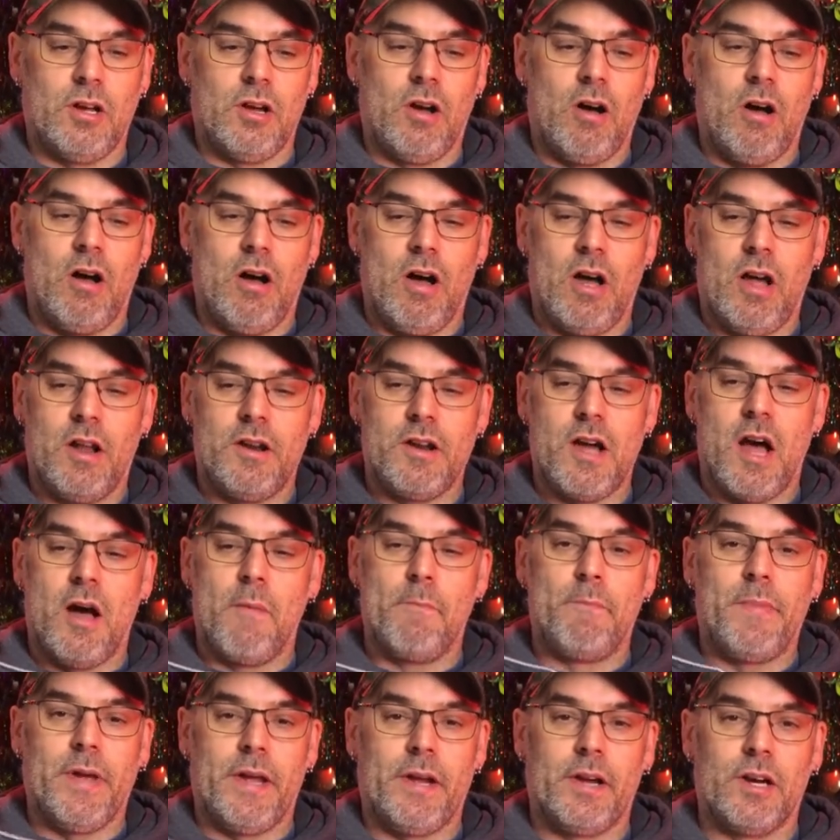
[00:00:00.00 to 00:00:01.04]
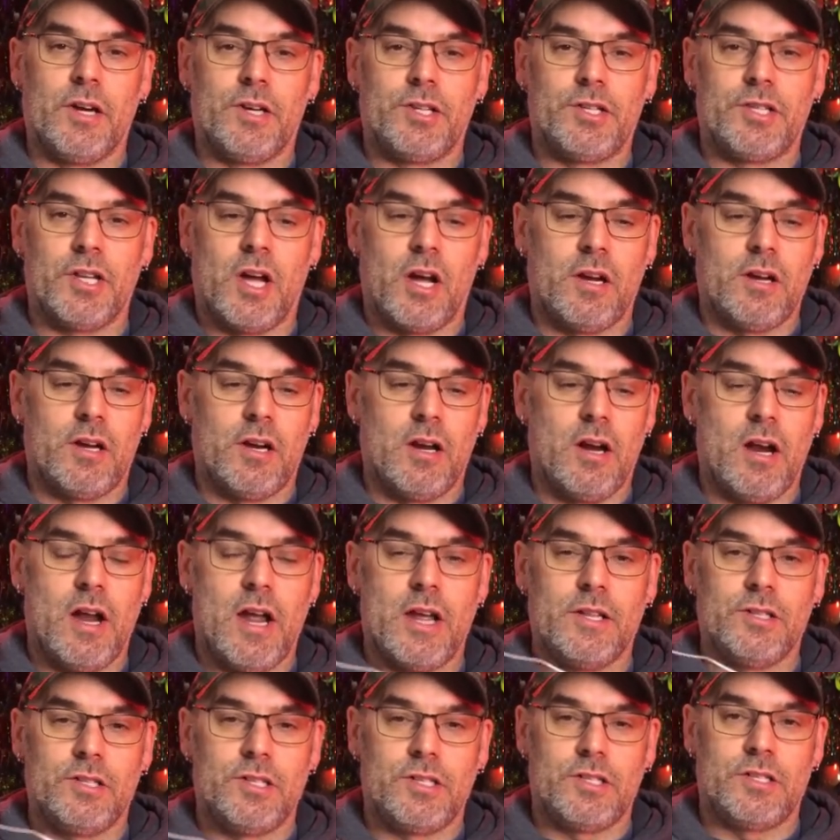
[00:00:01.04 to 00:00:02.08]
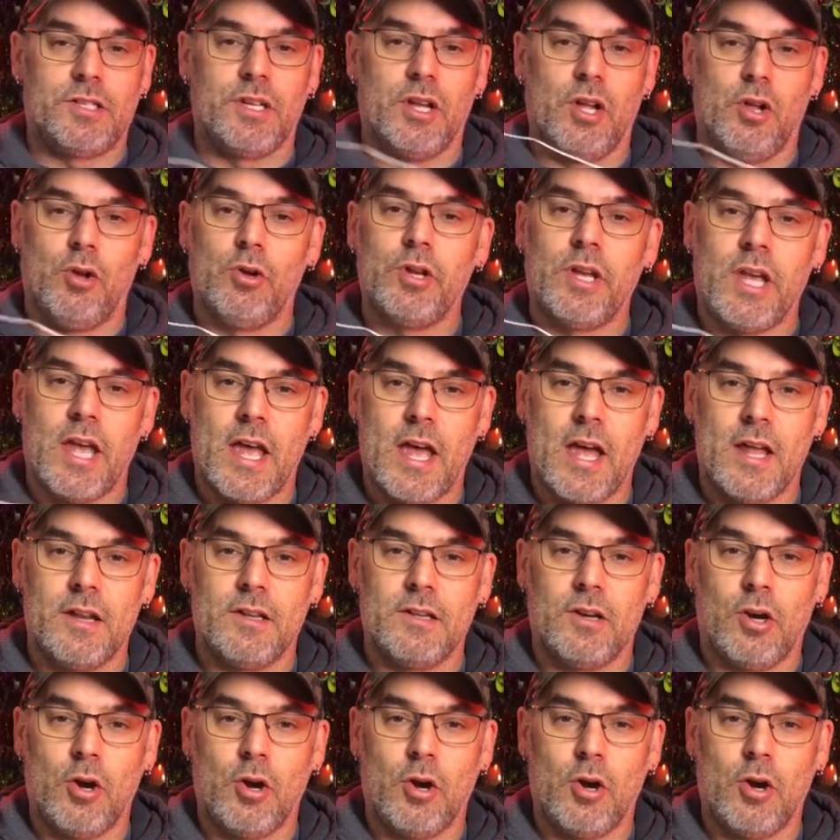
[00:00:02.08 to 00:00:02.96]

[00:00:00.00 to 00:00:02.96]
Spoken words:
on a bigger sucker and still get